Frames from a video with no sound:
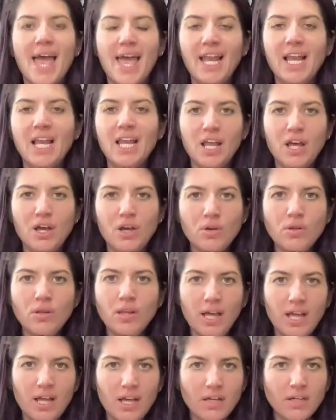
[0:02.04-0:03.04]
Hello,
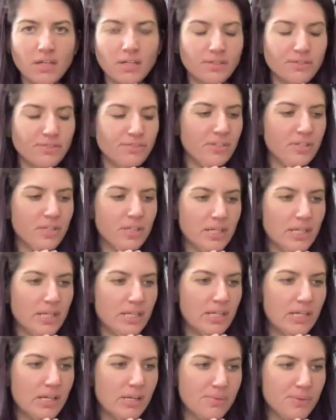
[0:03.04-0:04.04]
love.
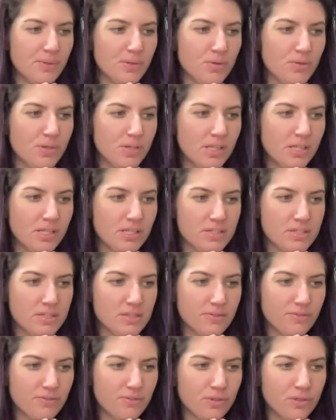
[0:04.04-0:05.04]
I'm recording this
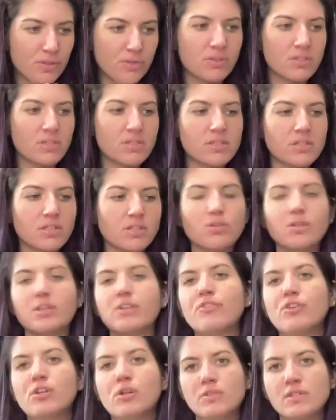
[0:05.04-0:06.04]
for you. This is the
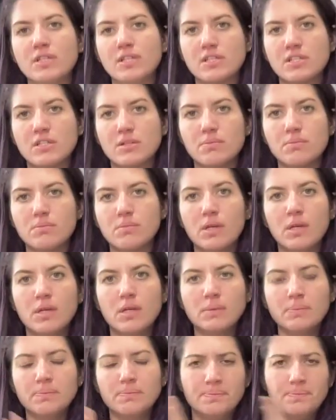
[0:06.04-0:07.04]
Kriya for nervous system
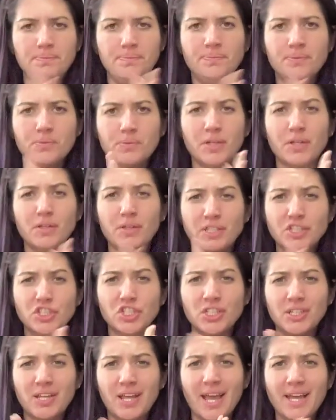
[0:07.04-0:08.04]

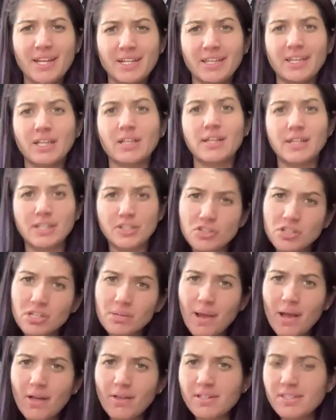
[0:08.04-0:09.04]
regulation and like glandular
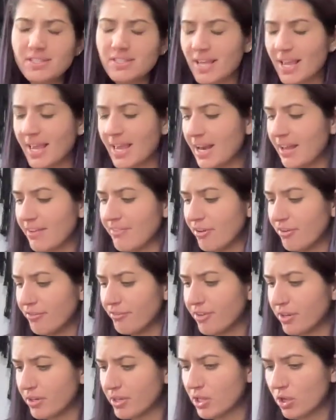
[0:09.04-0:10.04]
balance, and I felt
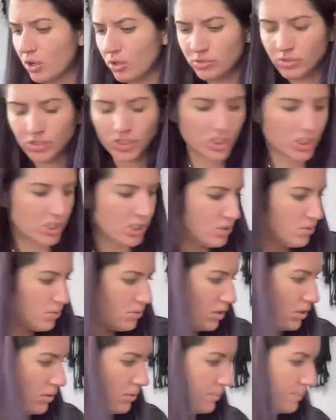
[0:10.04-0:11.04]
very called to share this
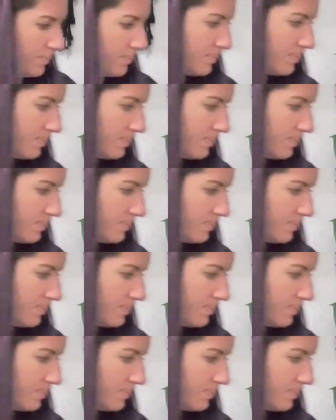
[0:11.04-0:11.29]
with you